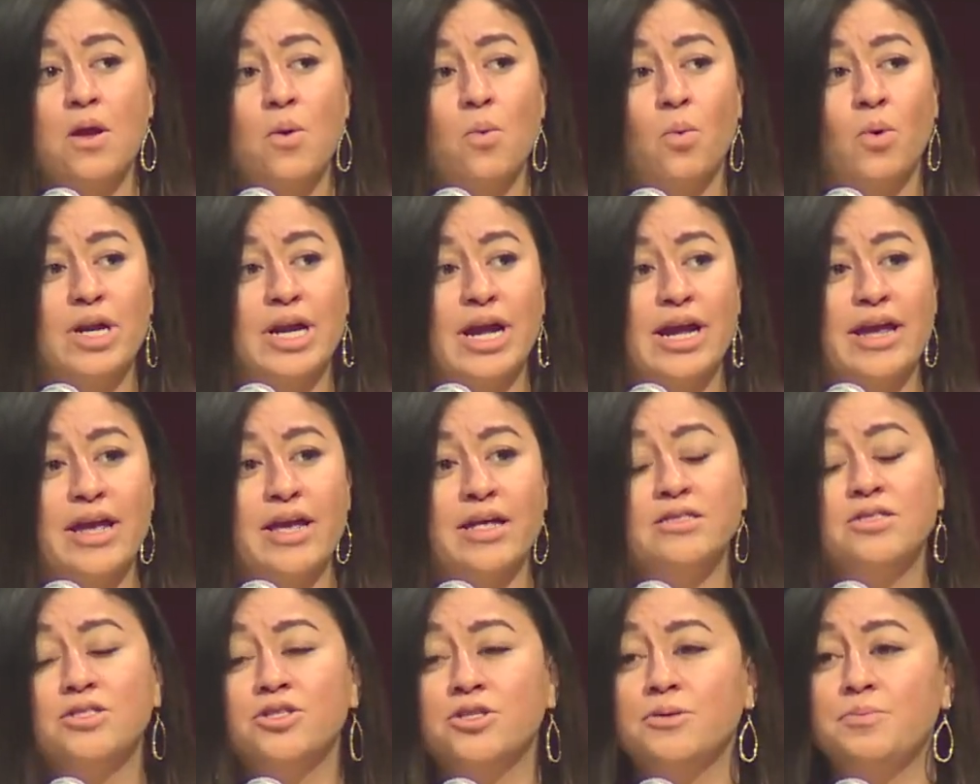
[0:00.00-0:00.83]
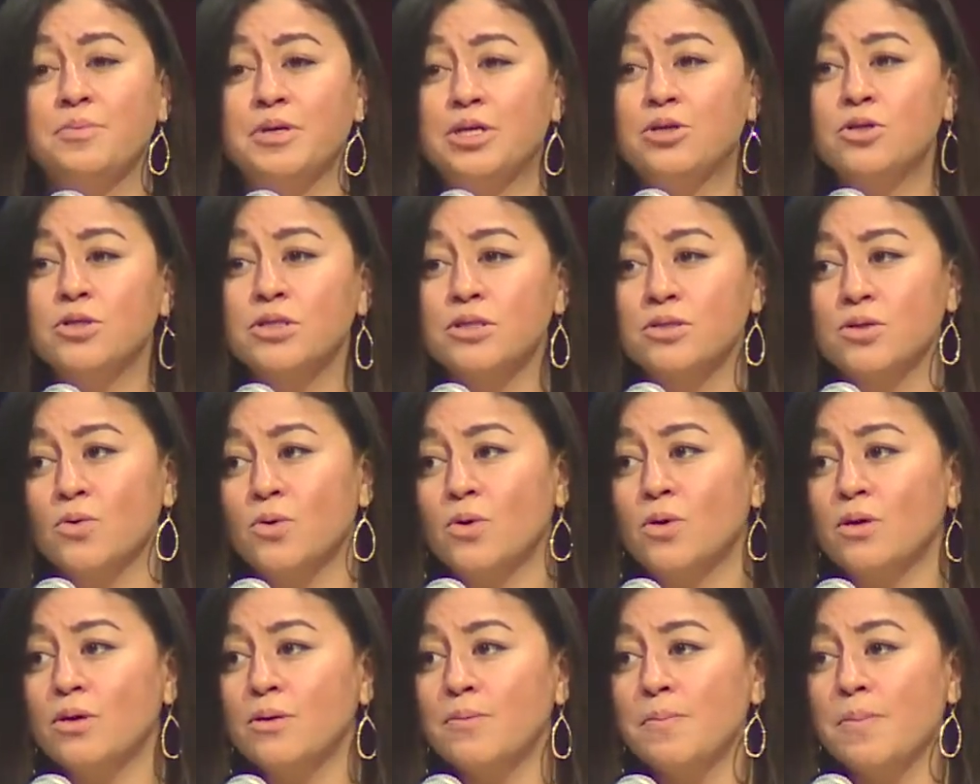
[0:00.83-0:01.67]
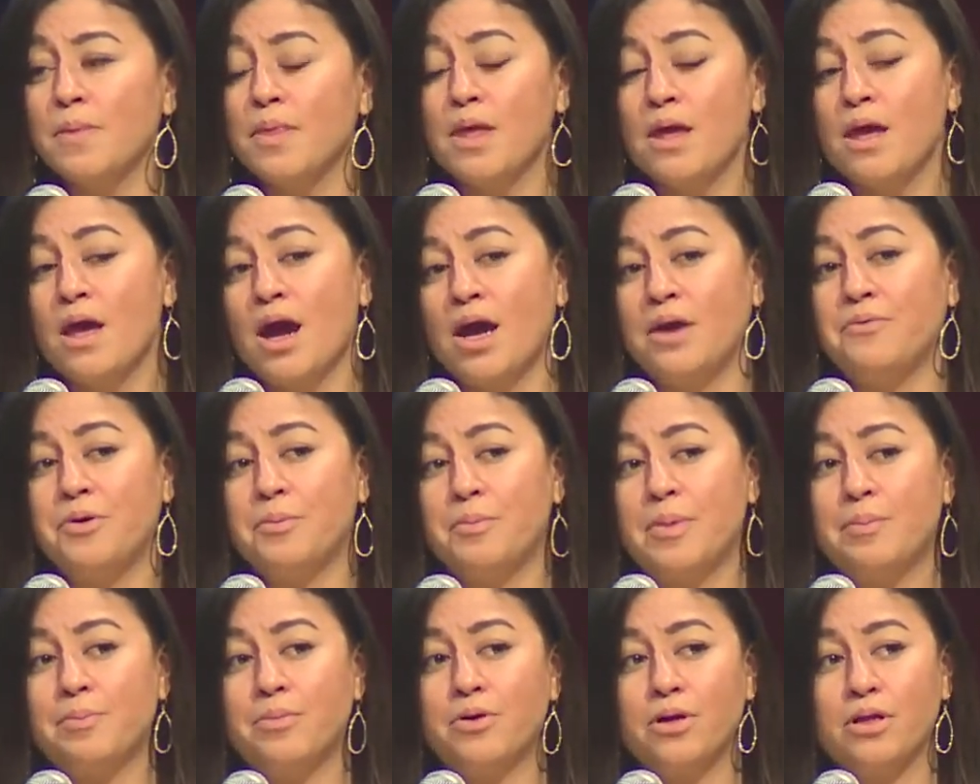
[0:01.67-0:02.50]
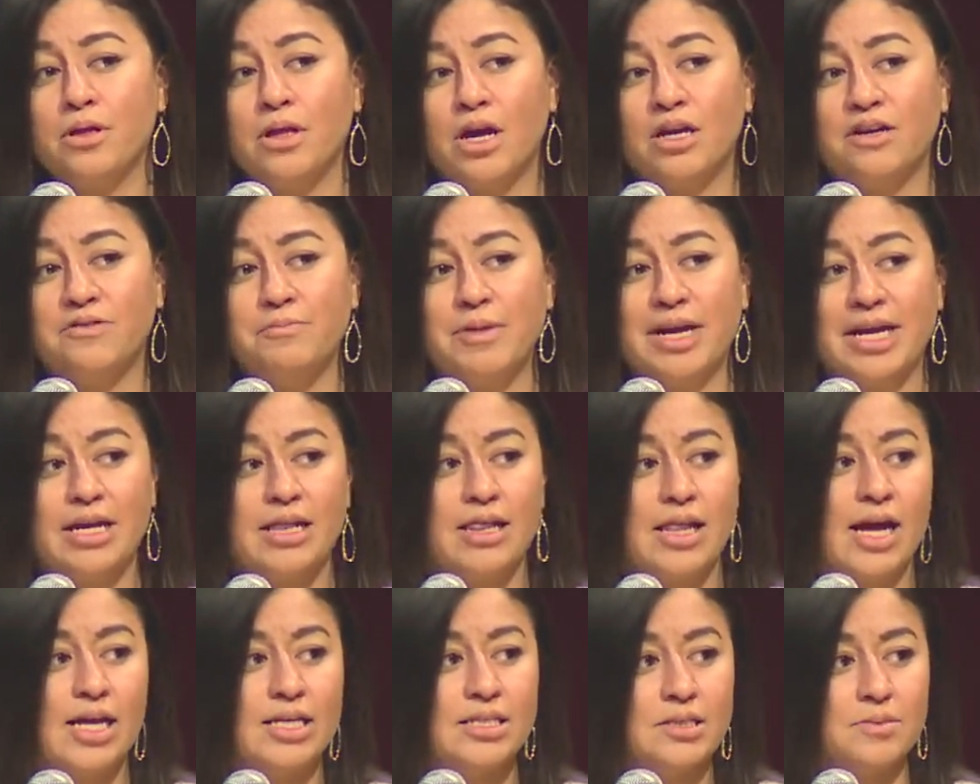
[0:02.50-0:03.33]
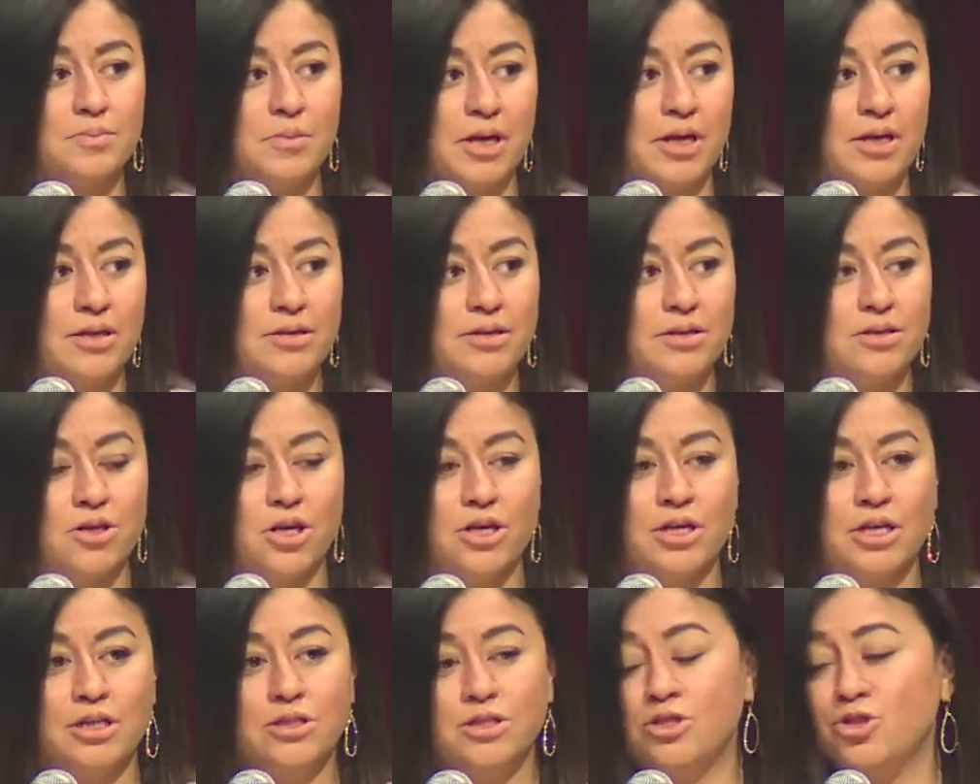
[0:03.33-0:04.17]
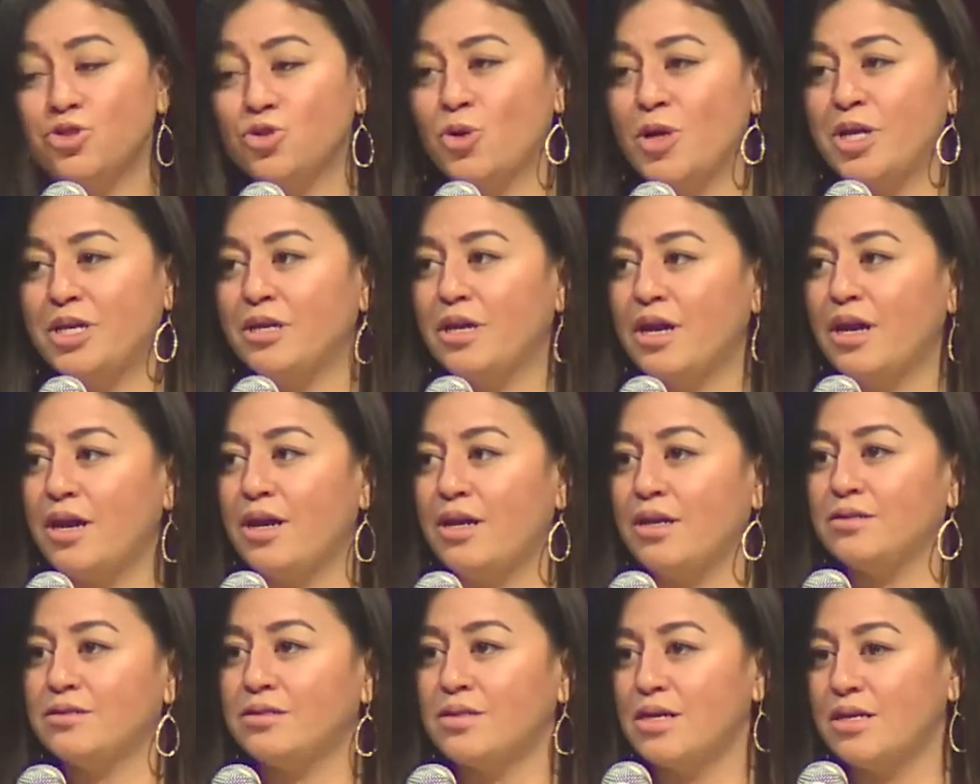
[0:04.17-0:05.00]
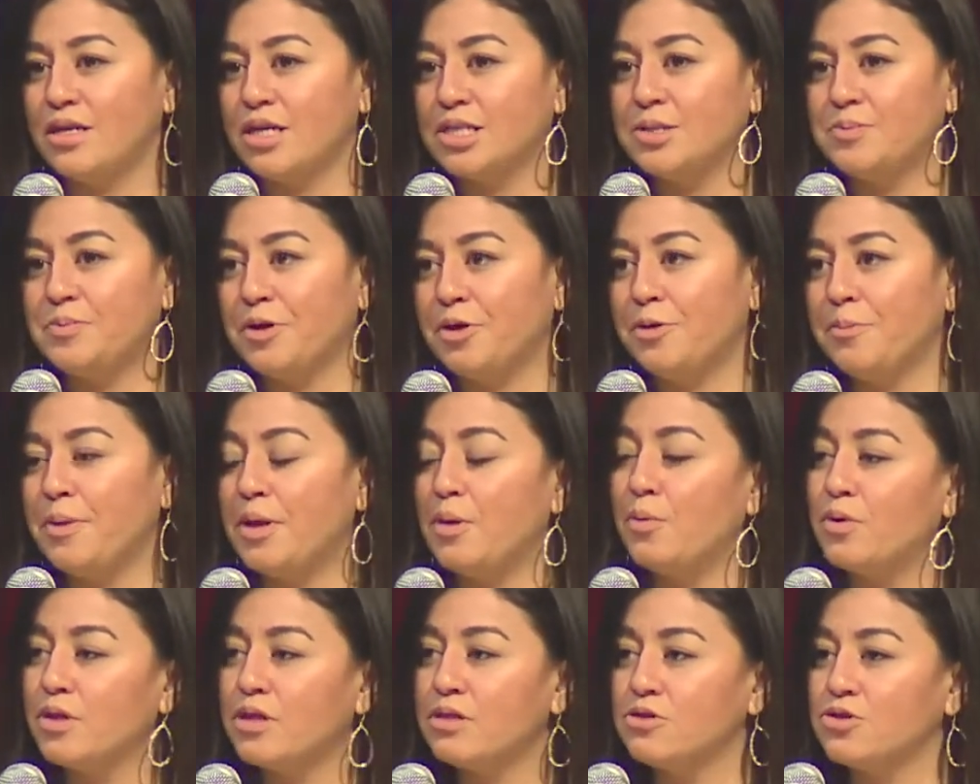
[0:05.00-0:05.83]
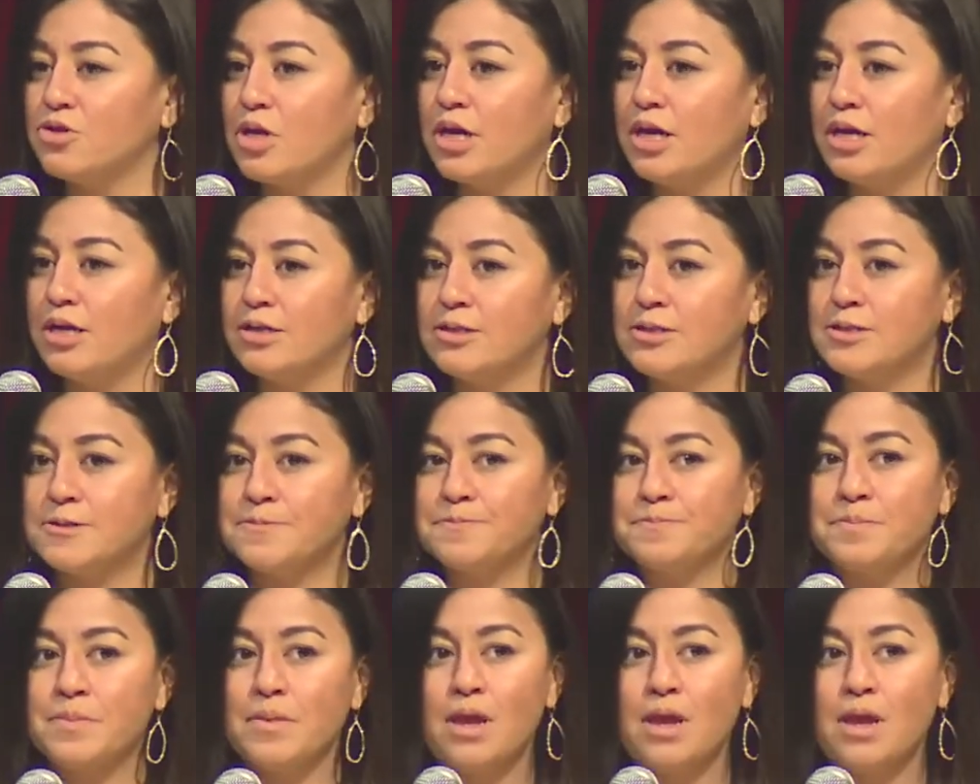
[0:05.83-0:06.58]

When I entered middle school, I remember a lot of my classmates starting to join gangs and experiment with drugs.